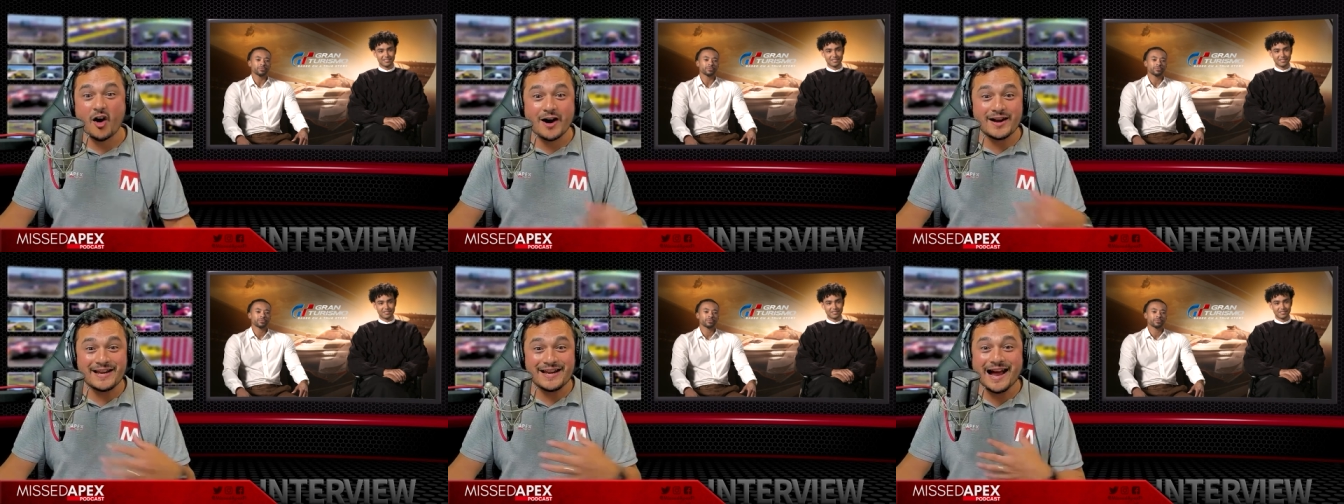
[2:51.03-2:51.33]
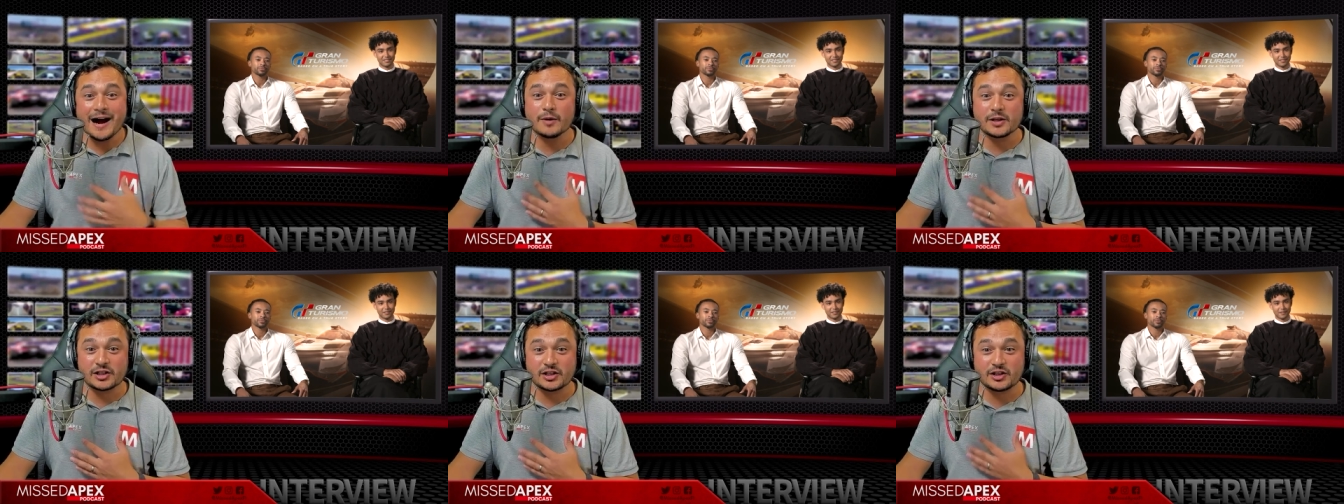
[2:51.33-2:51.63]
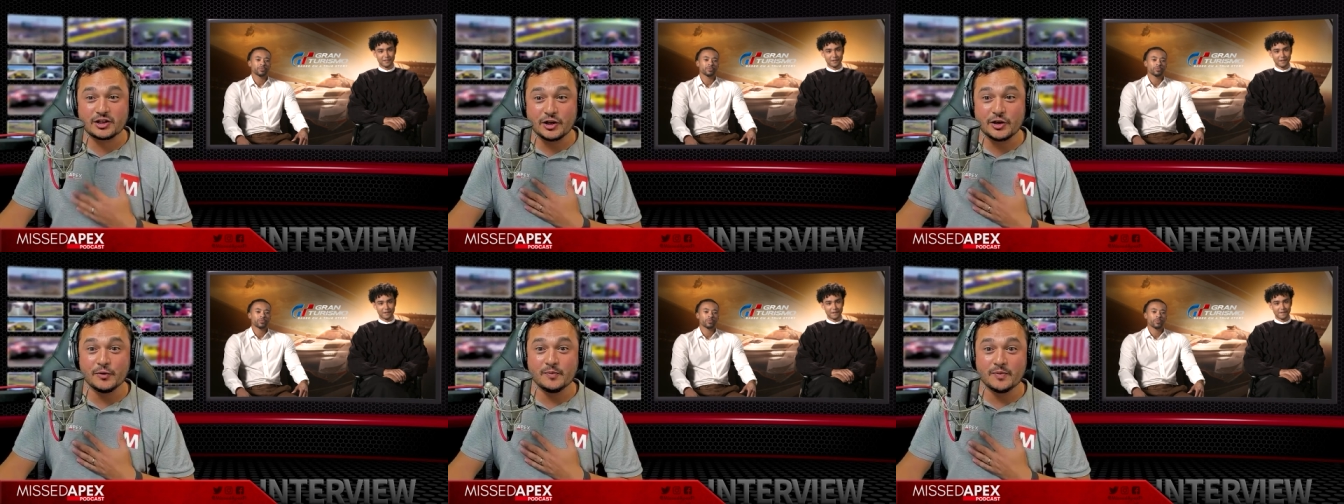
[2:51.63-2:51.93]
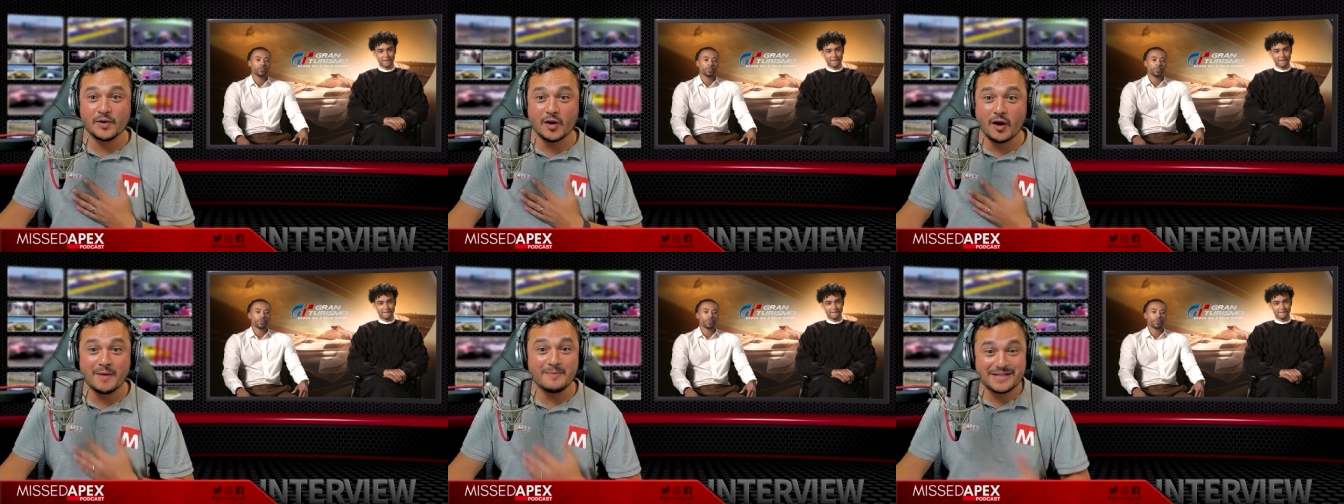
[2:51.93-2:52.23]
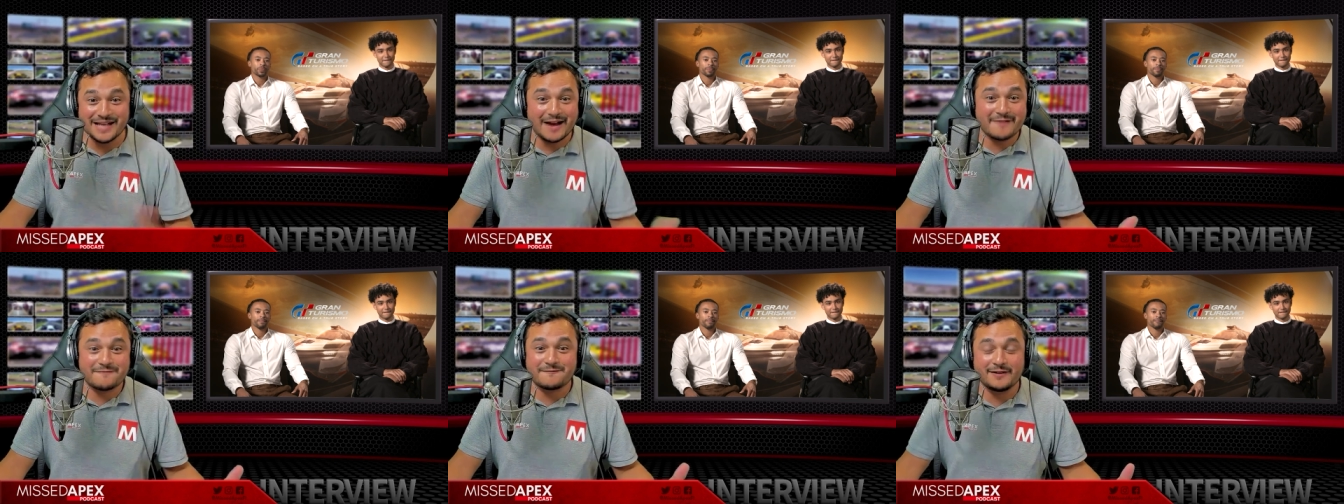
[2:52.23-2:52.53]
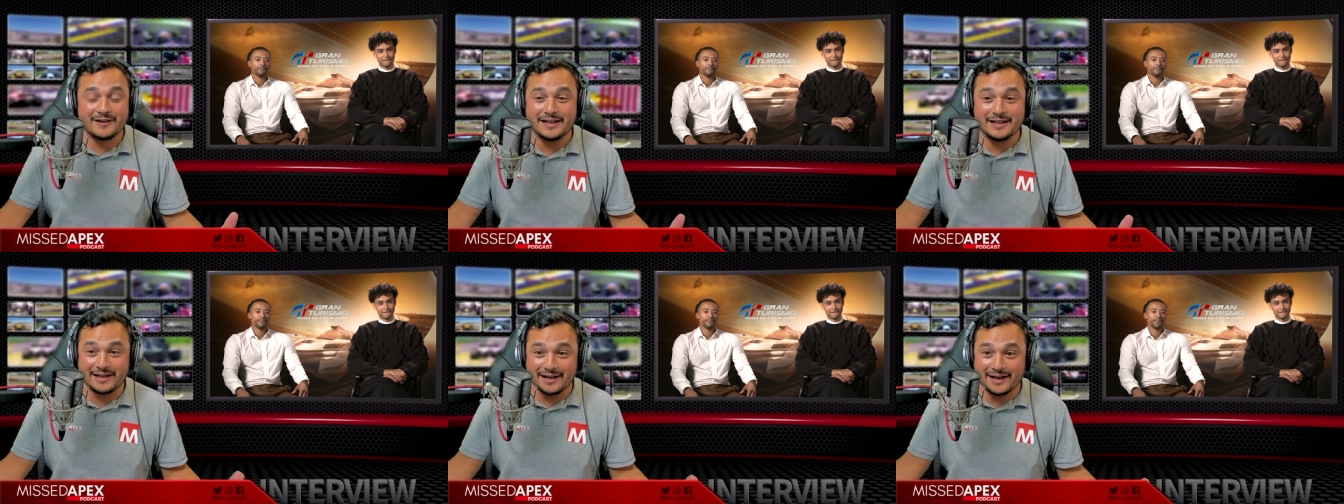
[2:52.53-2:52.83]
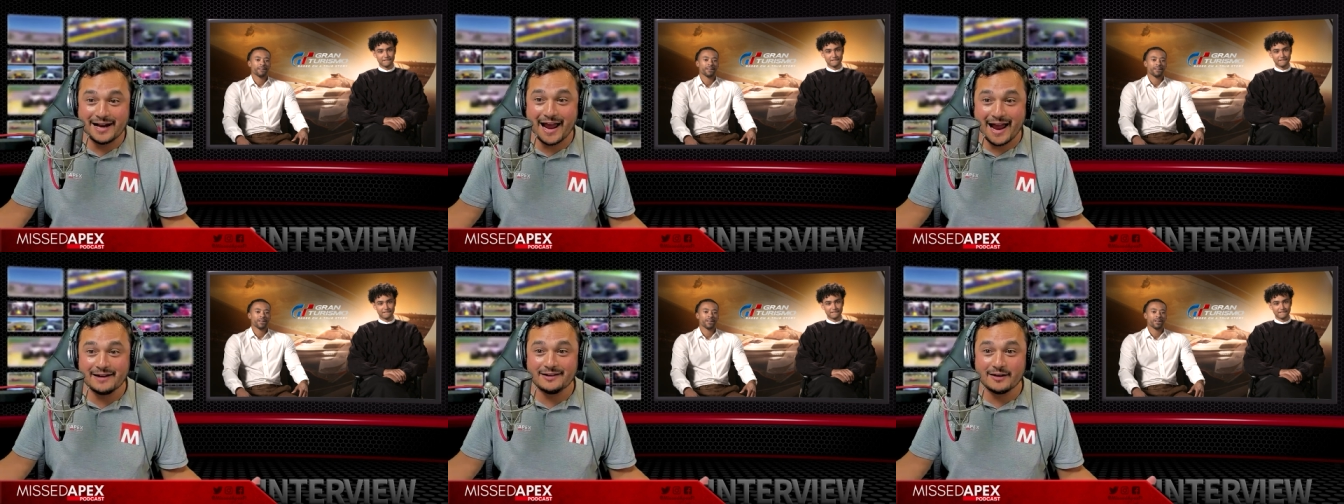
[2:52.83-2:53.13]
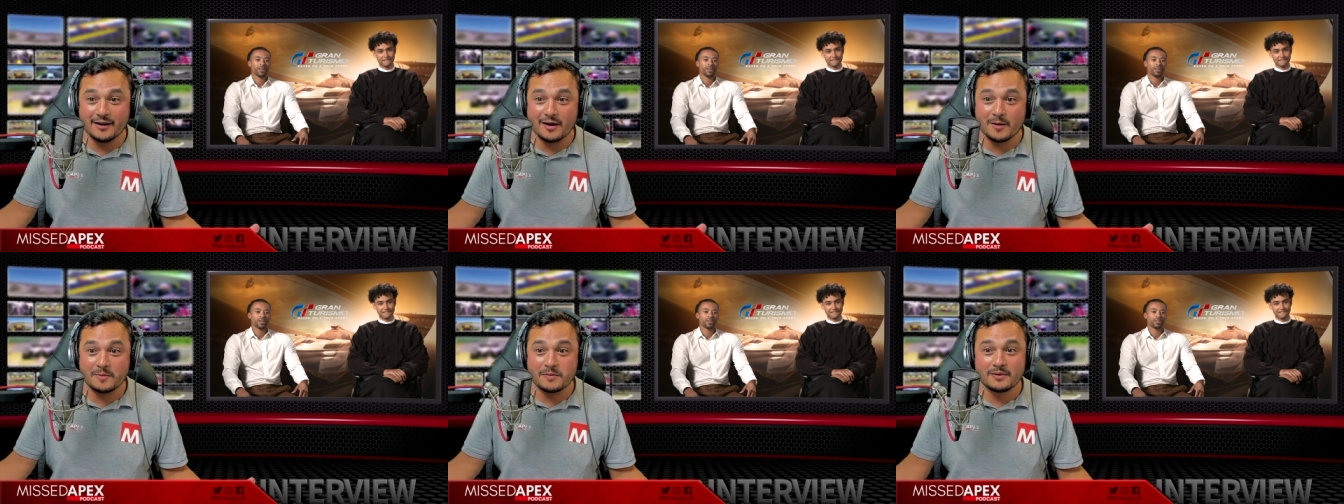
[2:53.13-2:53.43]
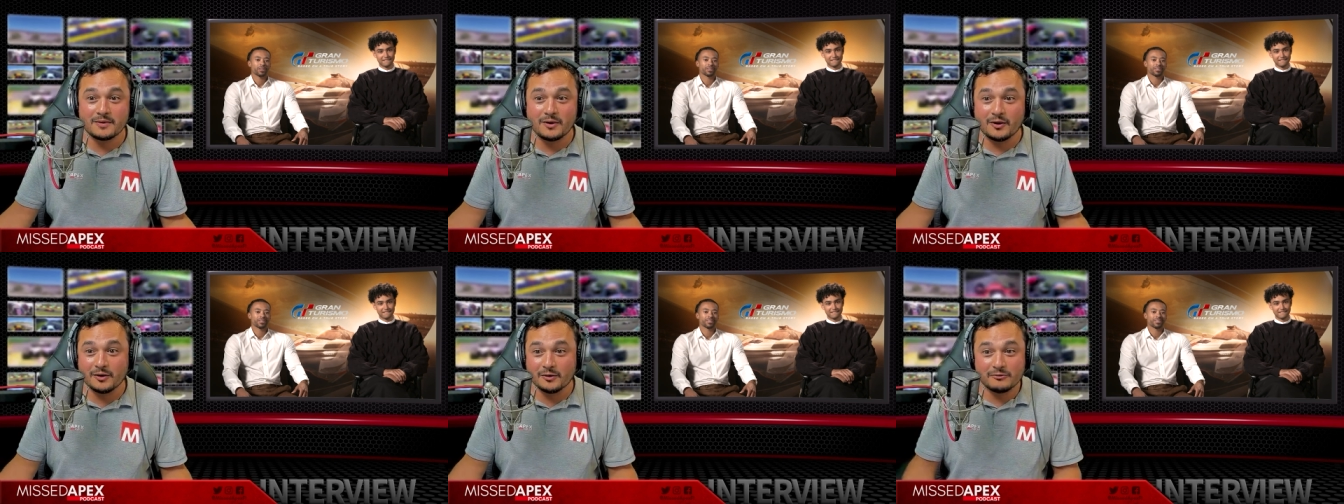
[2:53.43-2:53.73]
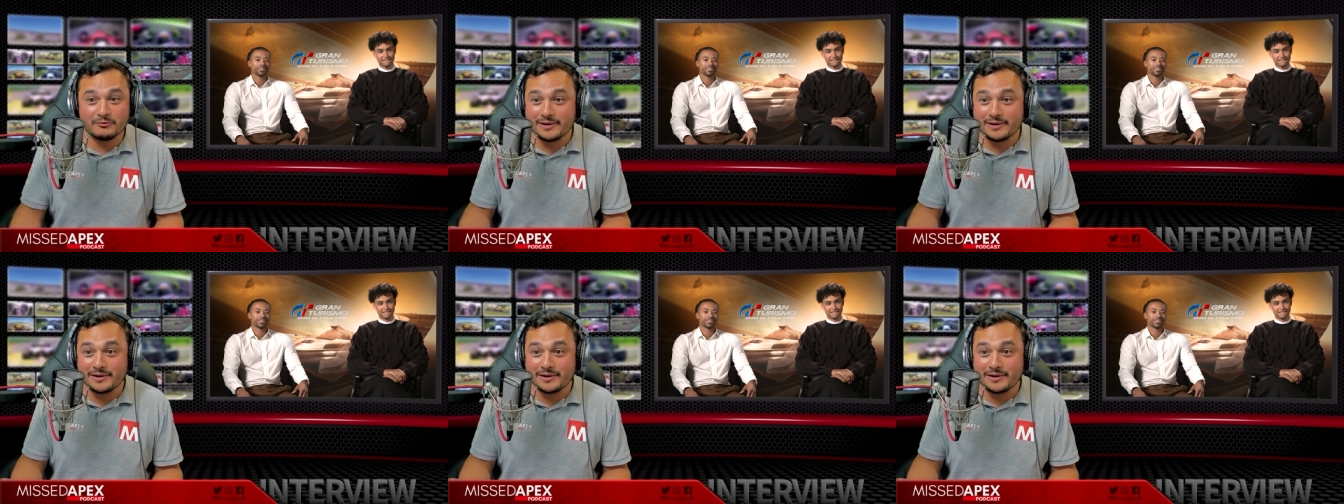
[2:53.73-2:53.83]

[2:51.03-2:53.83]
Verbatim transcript: like I now assume that I'm definitely going to end up